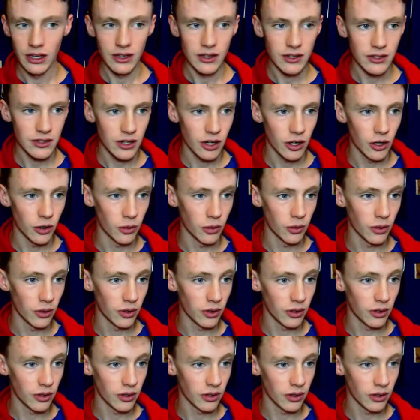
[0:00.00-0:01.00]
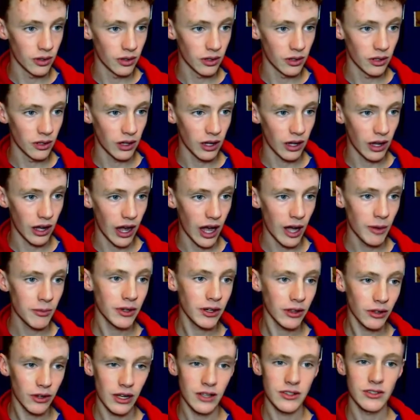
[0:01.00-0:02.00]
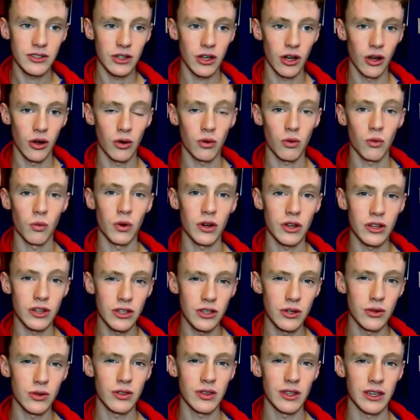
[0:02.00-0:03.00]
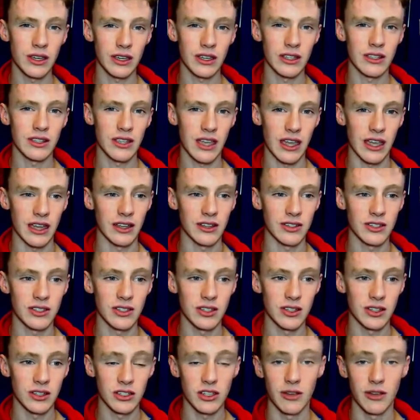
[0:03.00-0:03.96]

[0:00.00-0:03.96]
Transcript: So, how many lines of code would you think it takes